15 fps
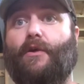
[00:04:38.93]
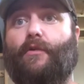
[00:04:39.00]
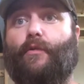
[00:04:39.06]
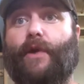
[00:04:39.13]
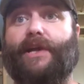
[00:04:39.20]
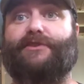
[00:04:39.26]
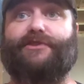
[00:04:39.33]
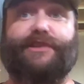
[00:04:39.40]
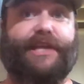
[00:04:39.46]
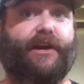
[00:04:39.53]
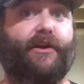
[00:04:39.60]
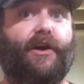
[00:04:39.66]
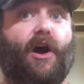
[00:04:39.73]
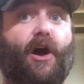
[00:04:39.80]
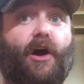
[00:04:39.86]
which
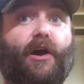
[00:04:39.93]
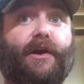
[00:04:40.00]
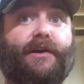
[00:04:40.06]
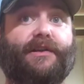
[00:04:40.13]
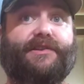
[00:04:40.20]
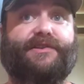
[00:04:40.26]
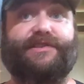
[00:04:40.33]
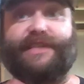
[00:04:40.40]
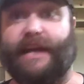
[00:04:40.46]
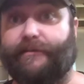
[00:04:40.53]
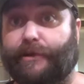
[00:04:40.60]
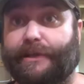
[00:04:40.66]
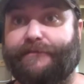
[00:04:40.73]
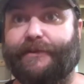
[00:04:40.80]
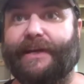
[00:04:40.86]
there are
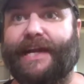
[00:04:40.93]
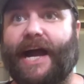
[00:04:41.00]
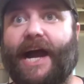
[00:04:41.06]
several different